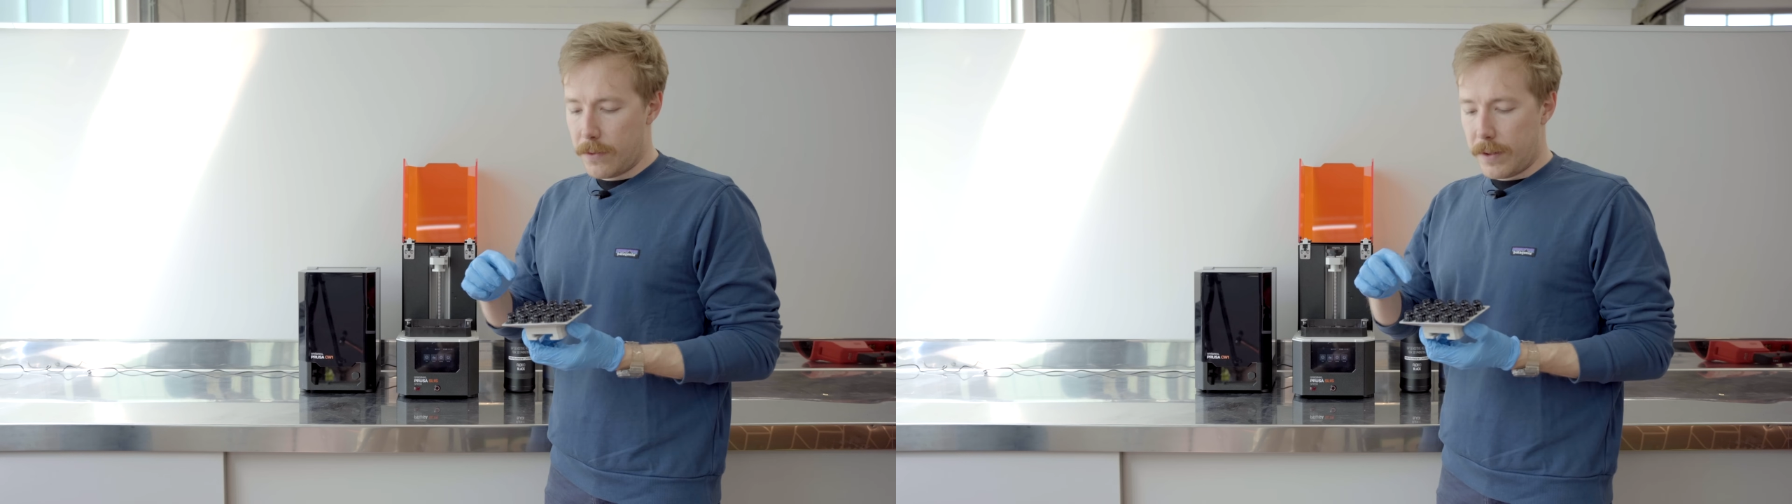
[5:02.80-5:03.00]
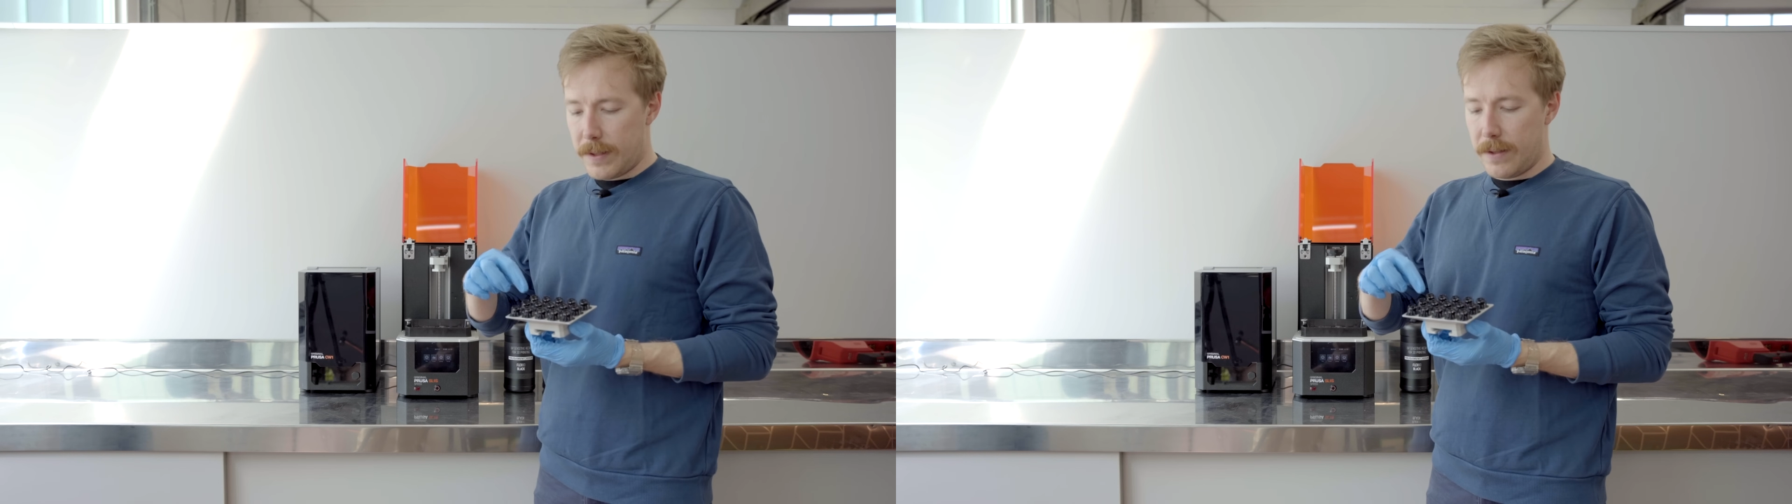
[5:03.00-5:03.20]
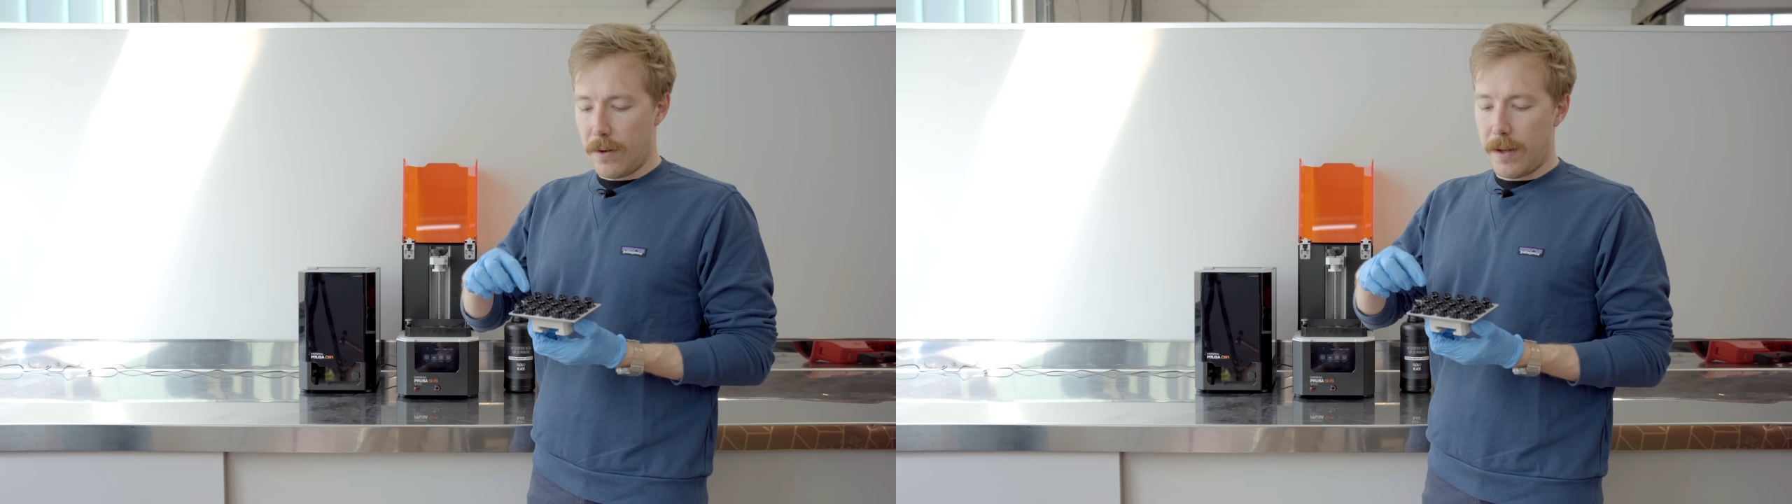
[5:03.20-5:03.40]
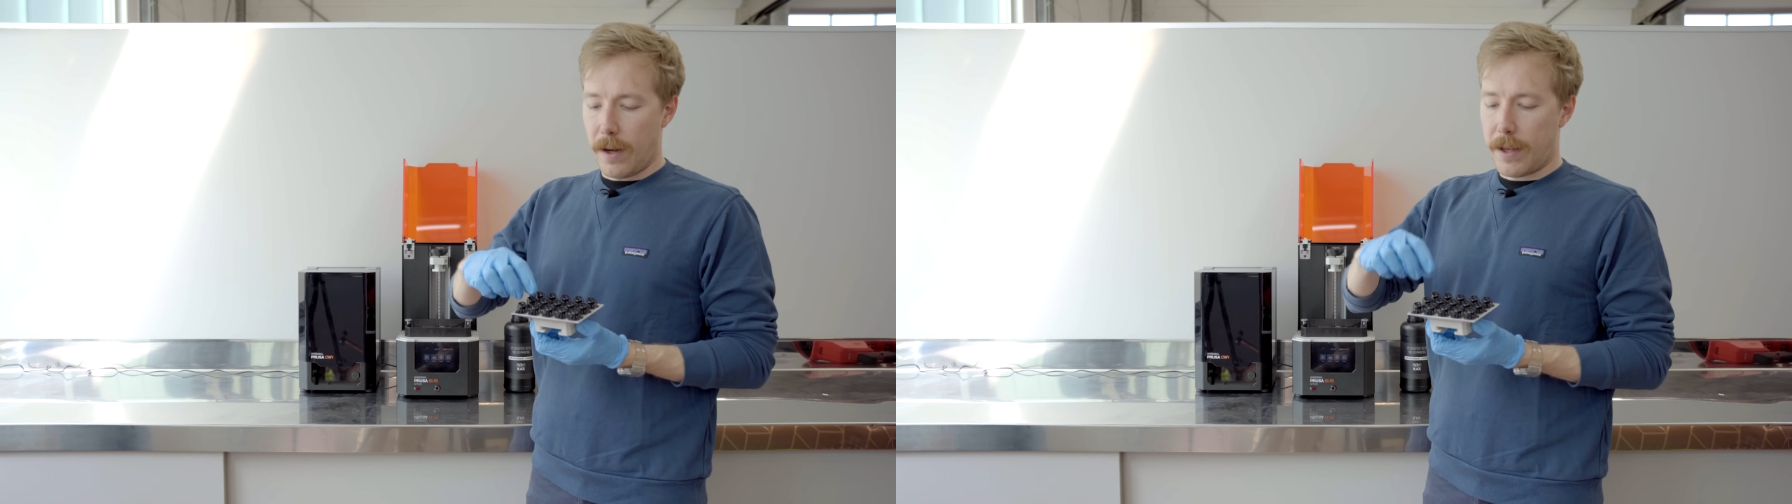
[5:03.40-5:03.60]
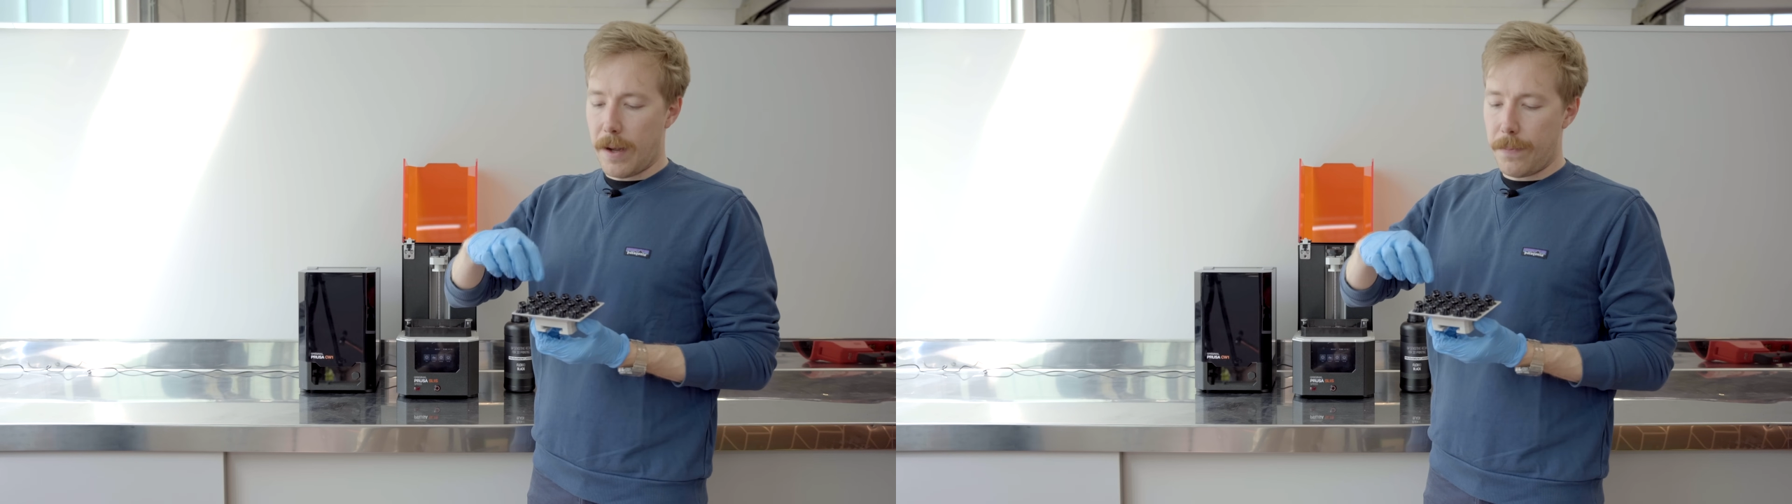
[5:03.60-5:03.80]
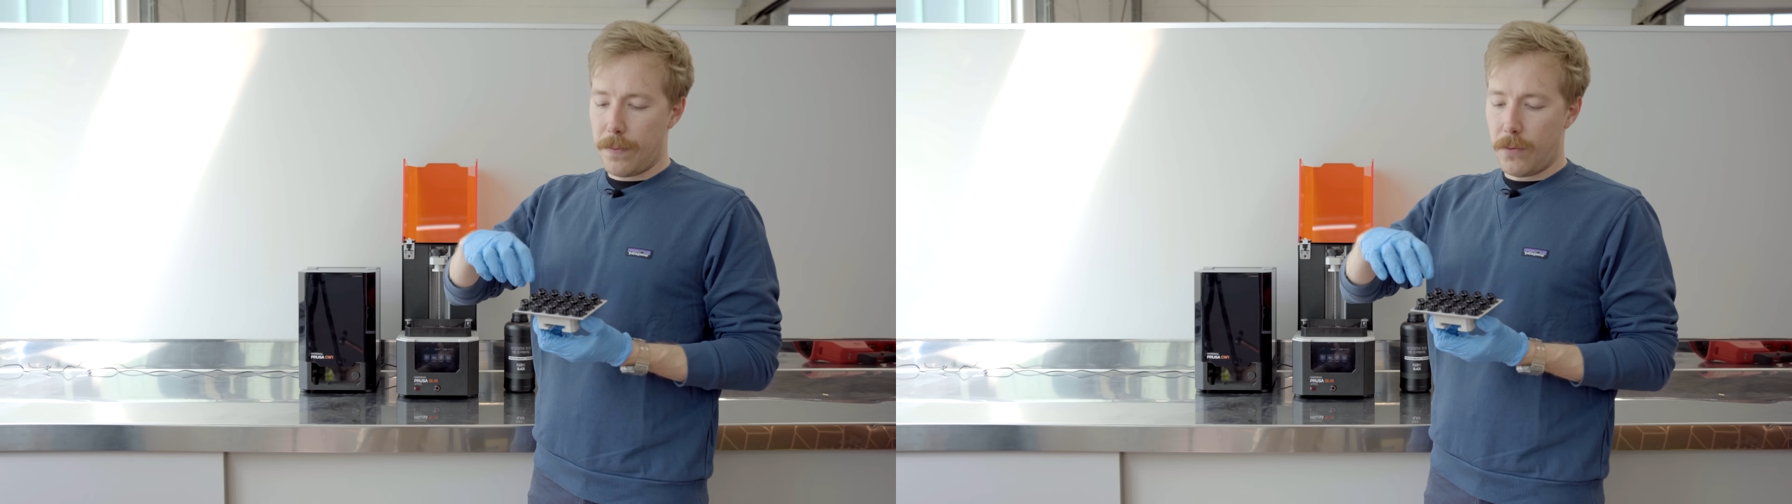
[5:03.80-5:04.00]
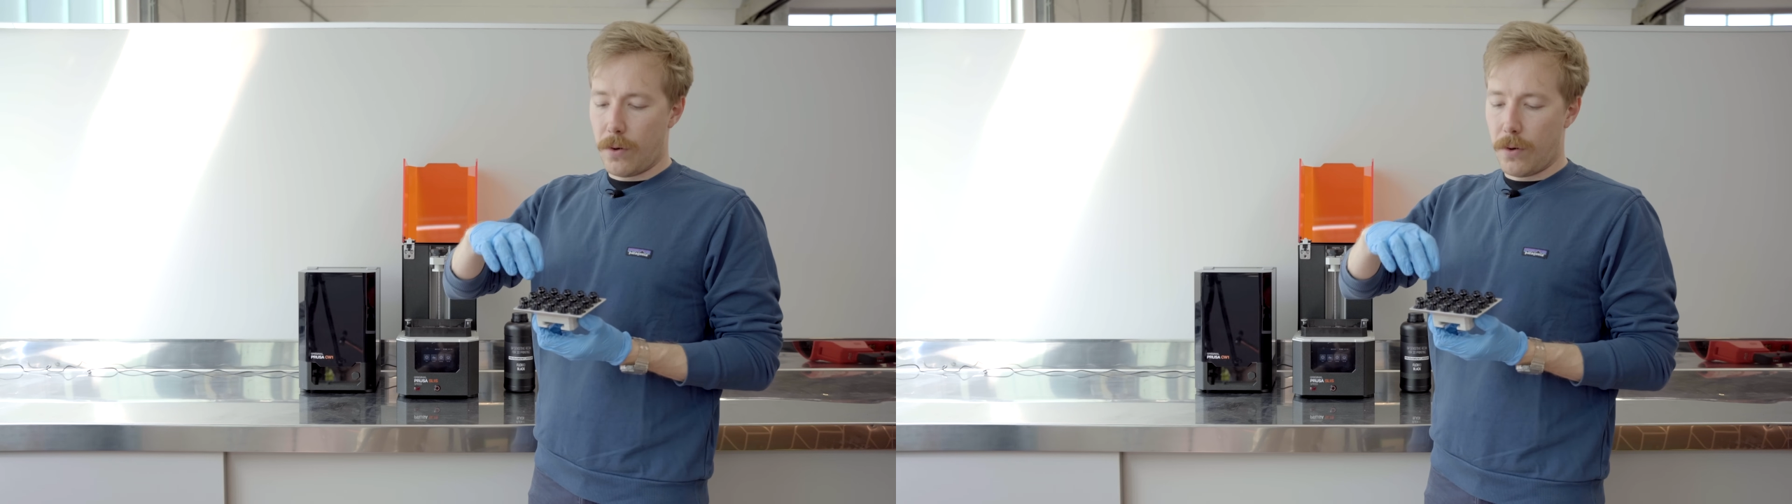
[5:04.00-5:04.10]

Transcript: So this is a little cap